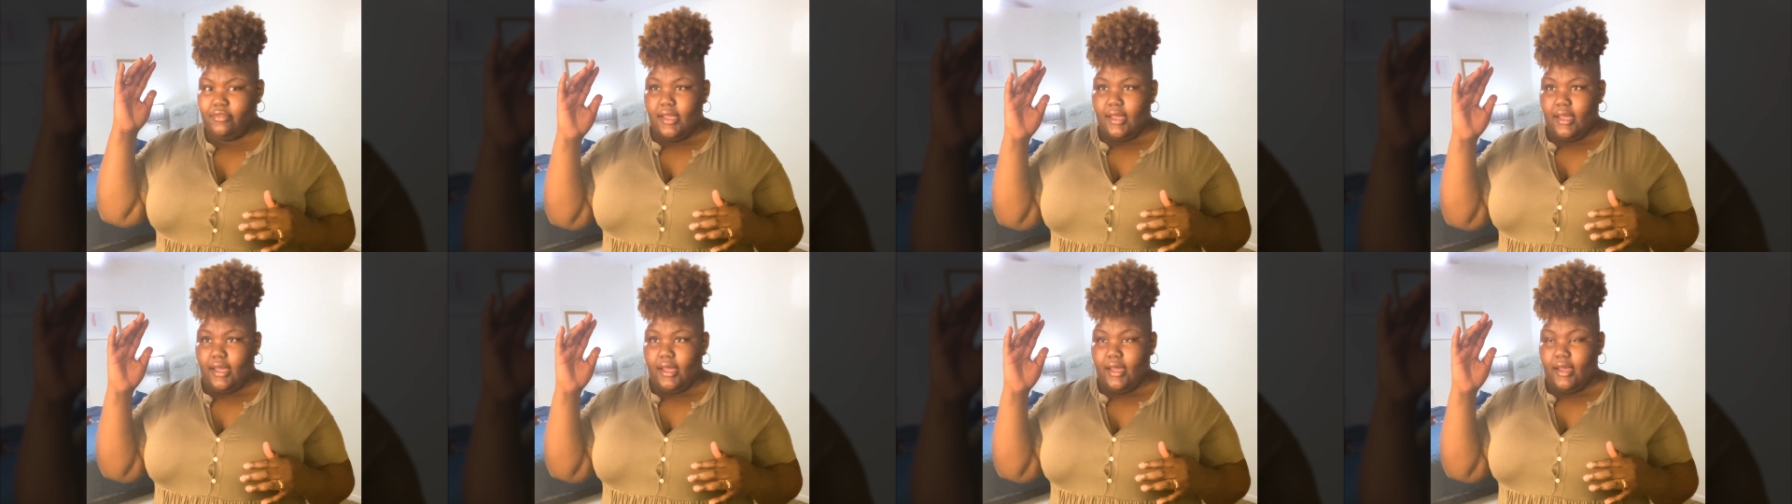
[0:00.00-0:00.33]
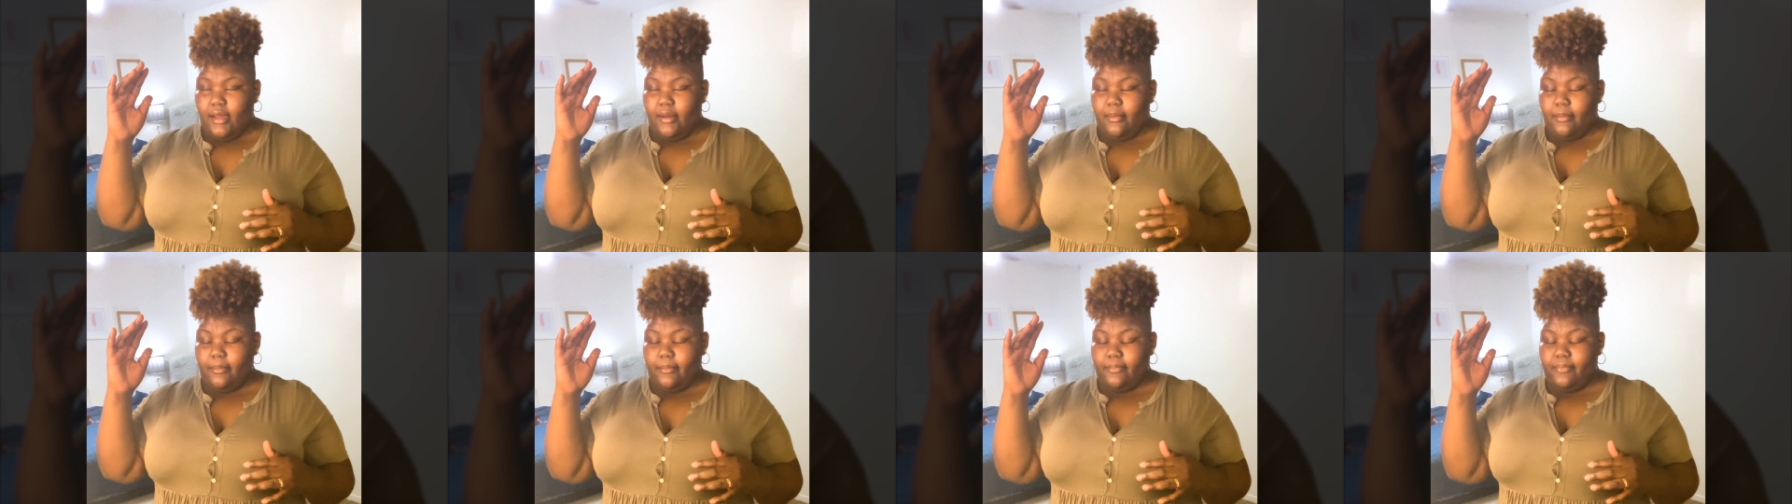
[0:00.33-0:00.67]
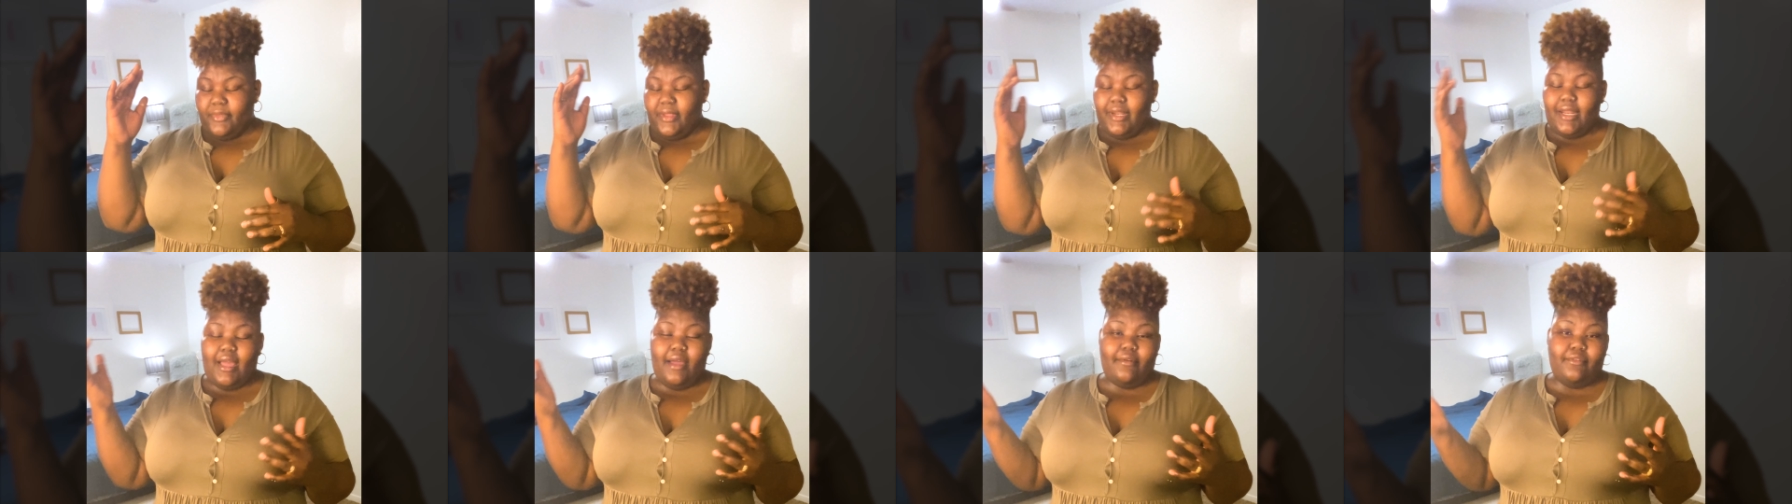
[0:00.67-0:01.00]

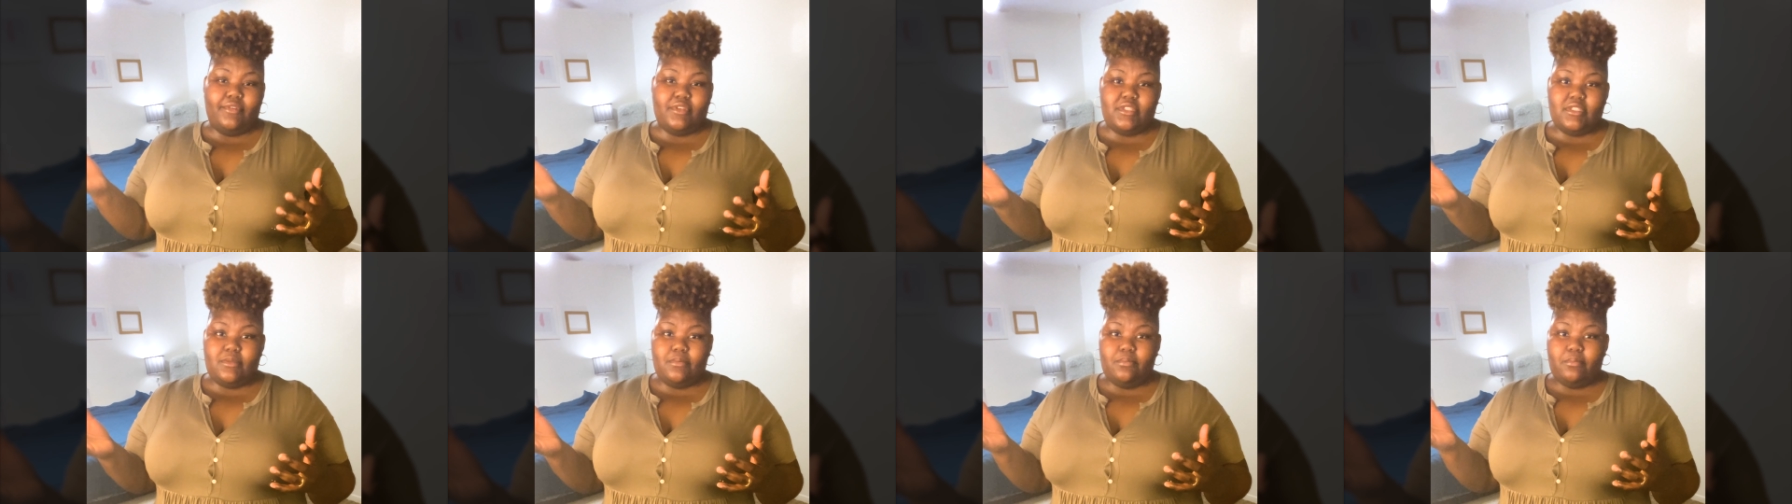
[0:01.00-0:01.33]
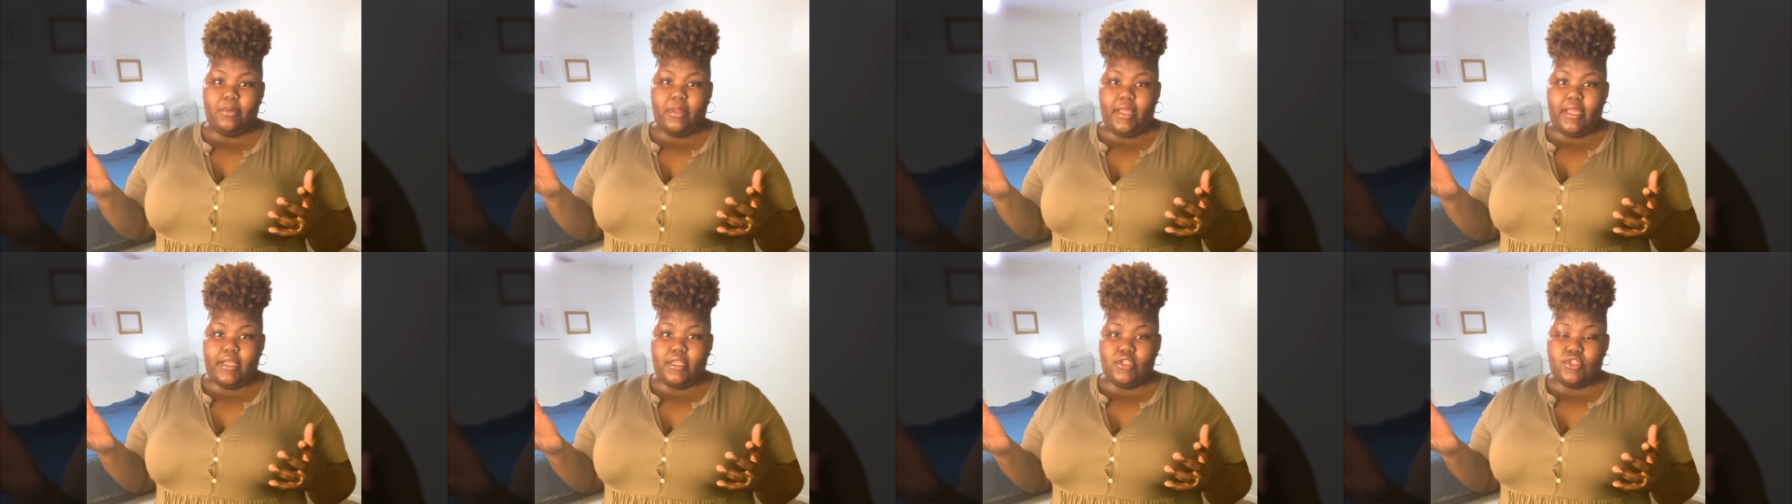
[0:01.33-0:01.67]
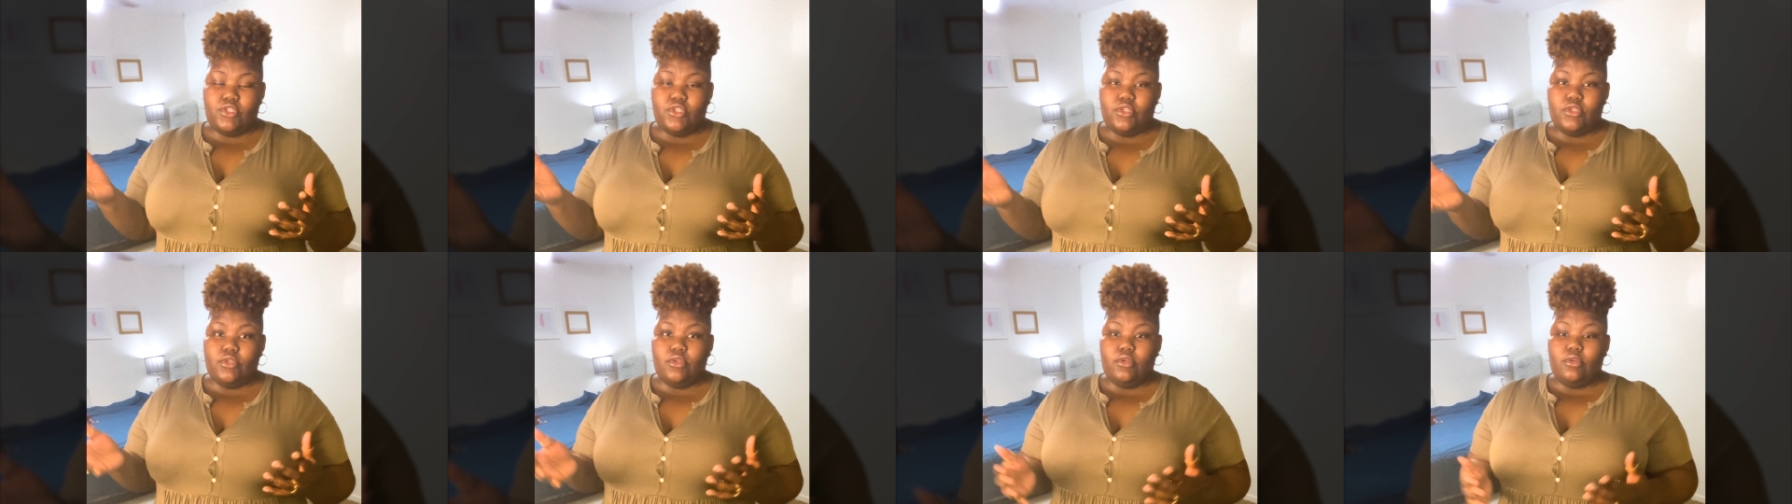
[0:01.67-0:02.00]
And I've explained
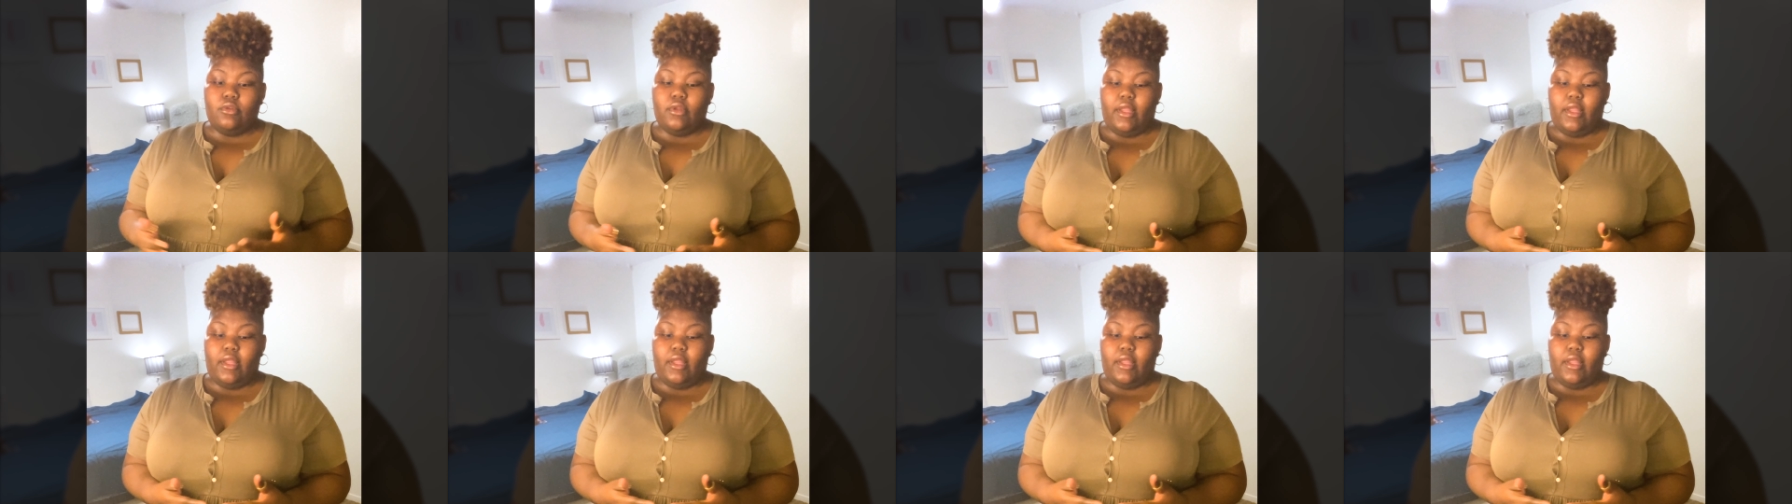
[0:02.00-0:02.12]
too,